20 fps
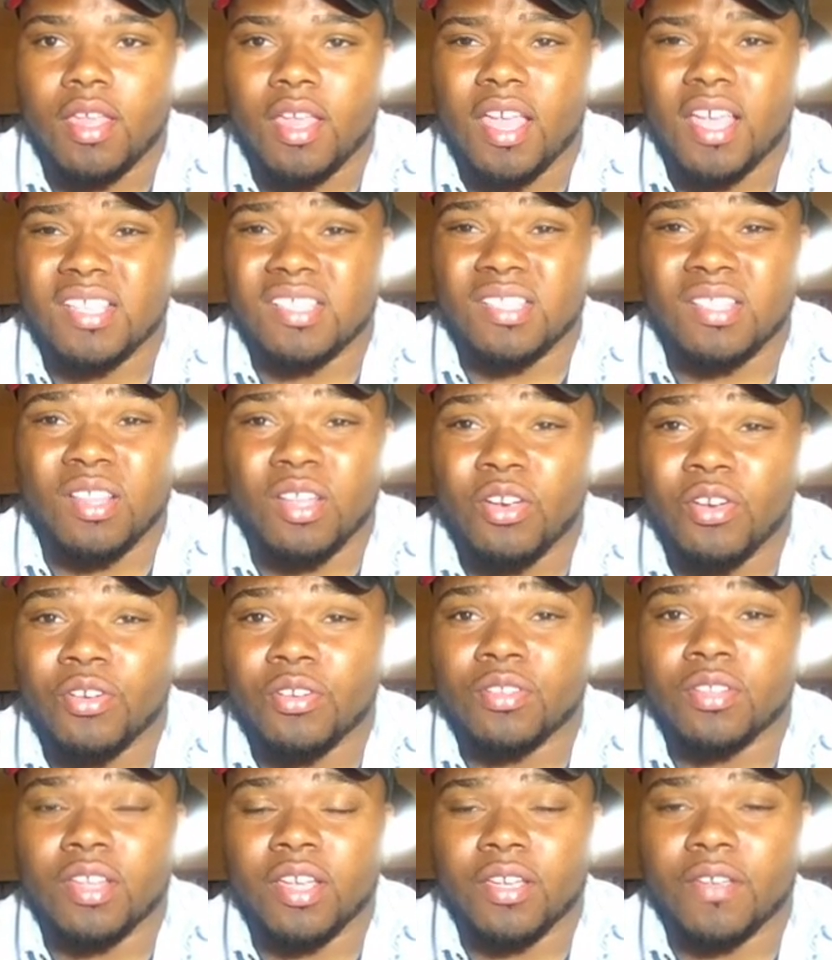has
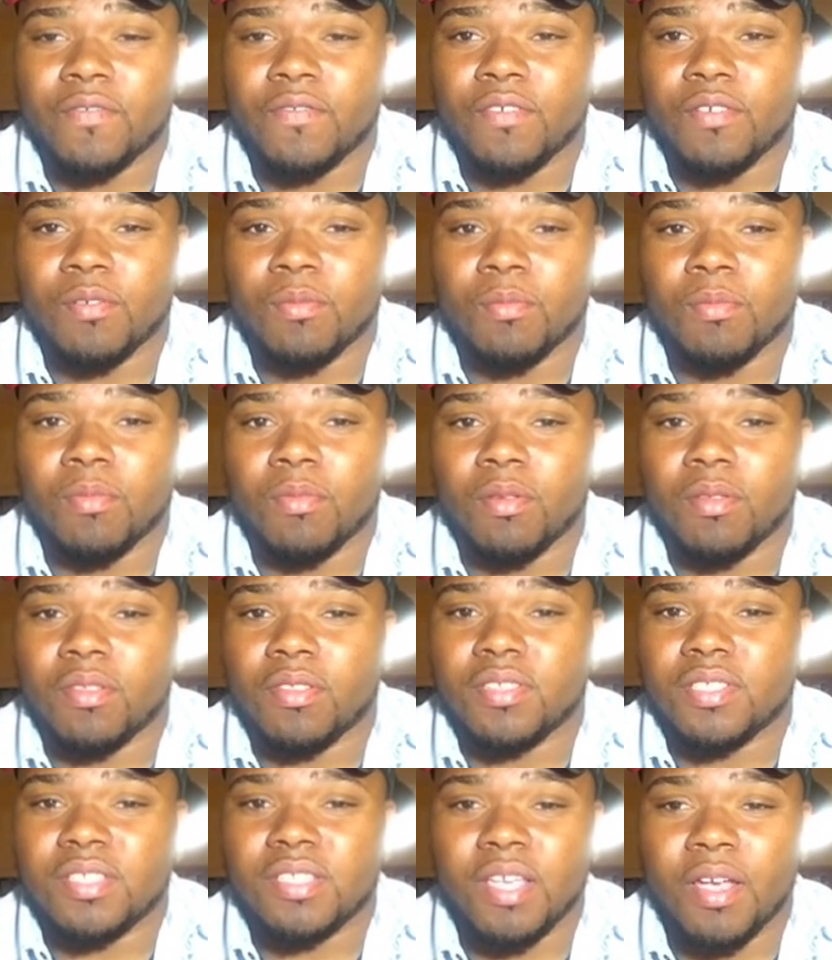learned from
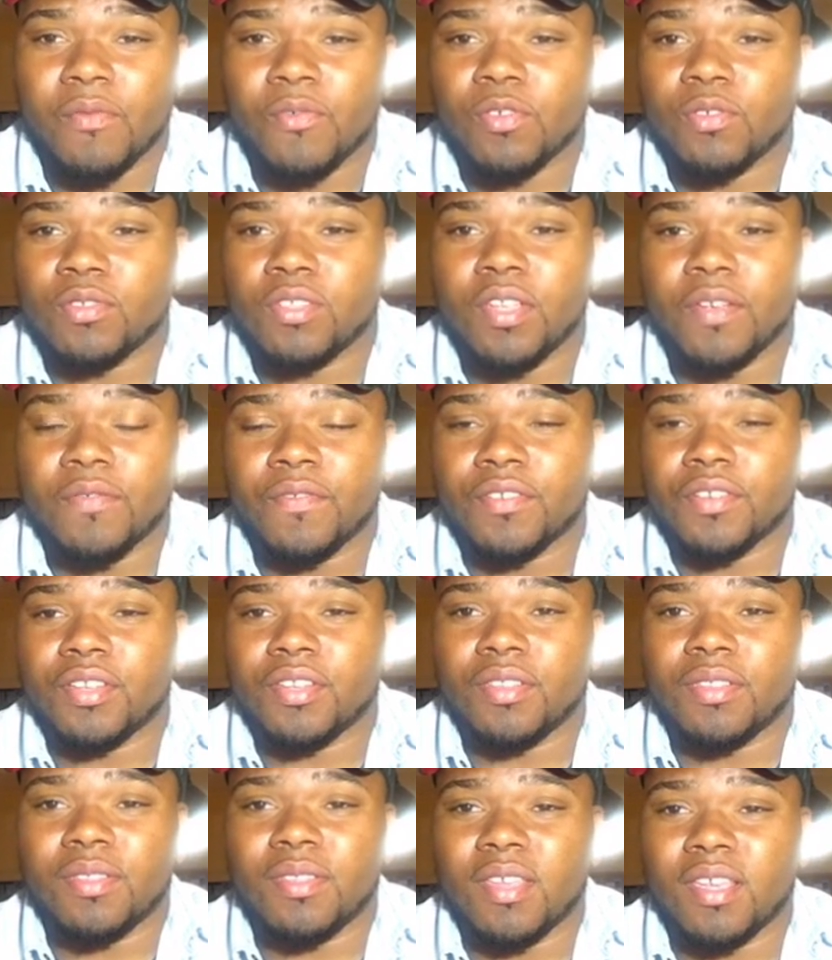several
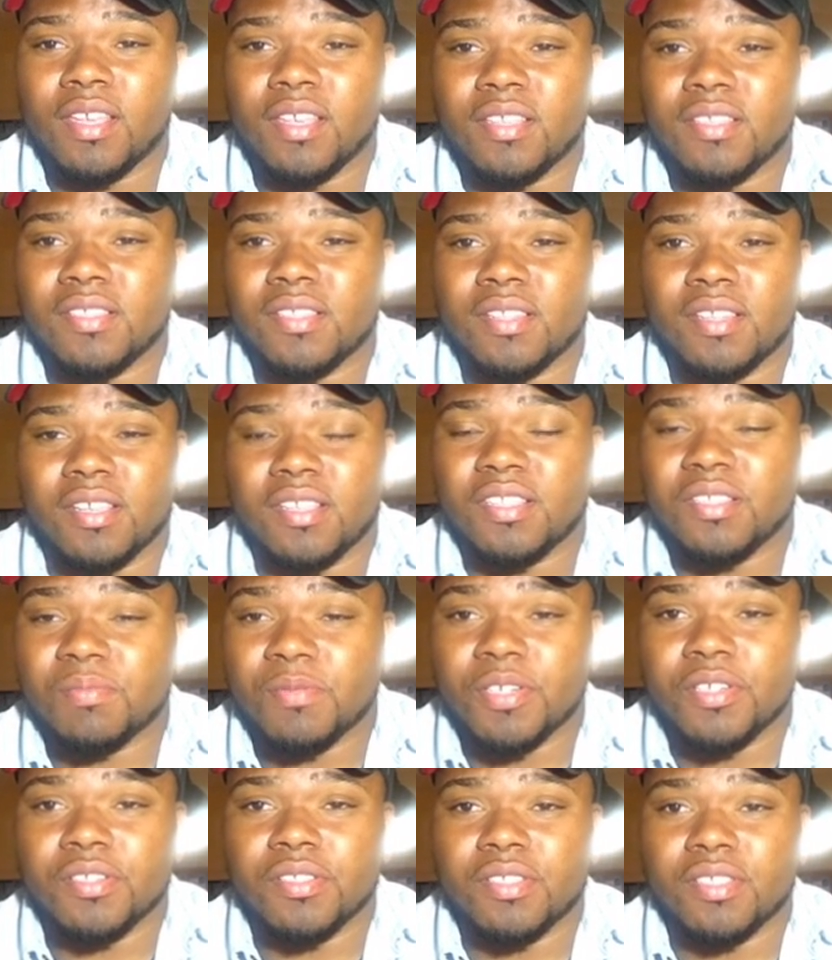different things and
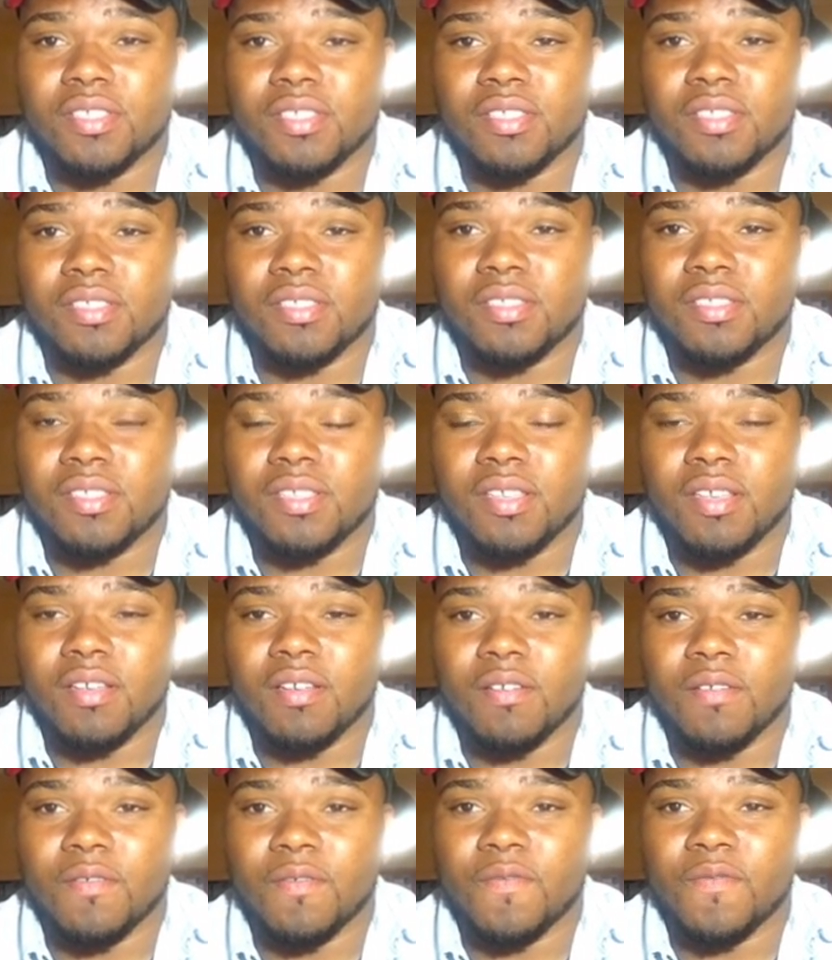experiences
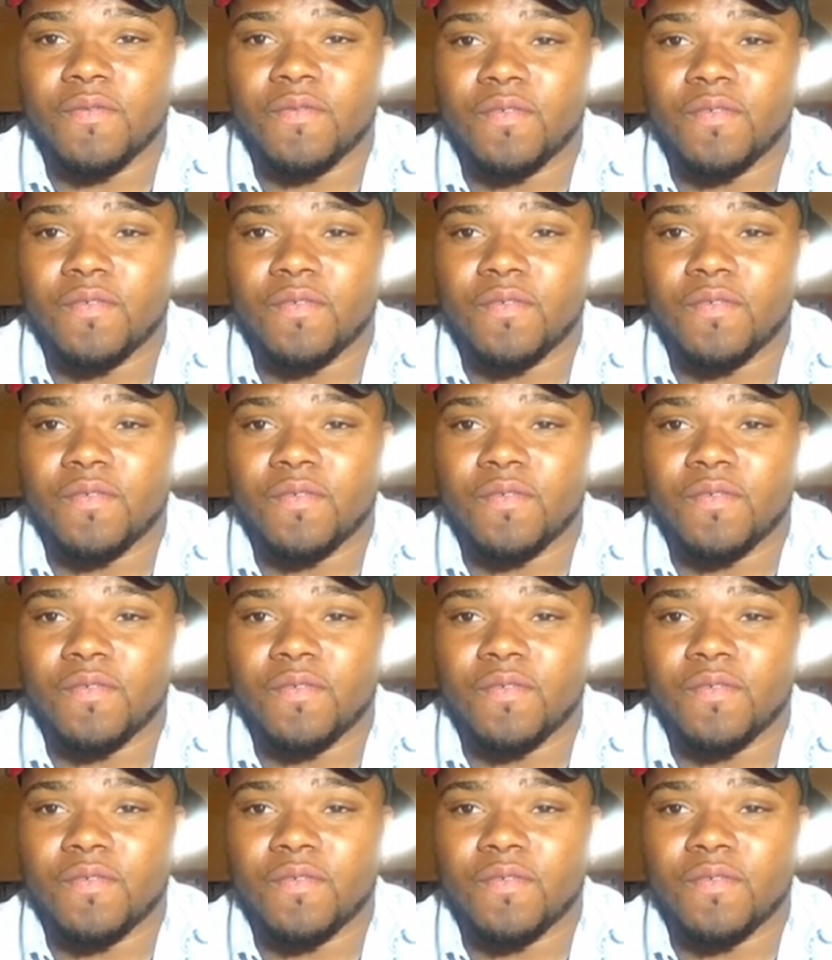of